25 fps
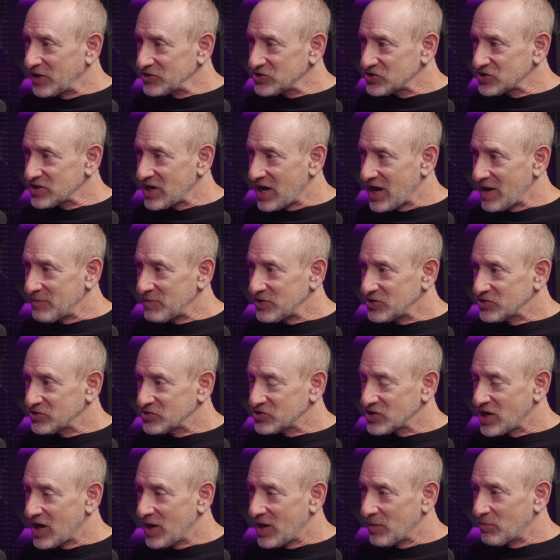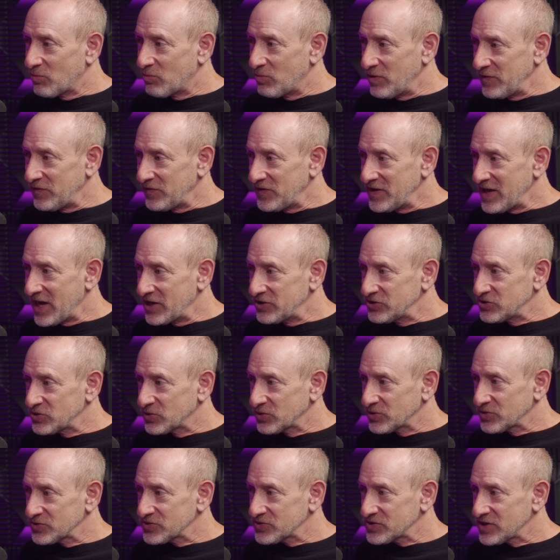much time at your job with the
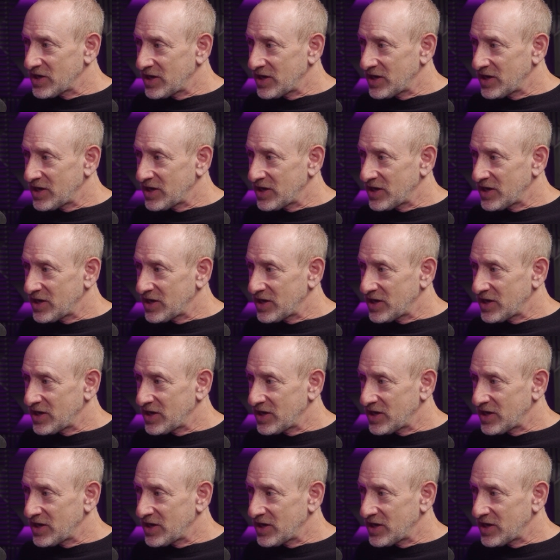editorial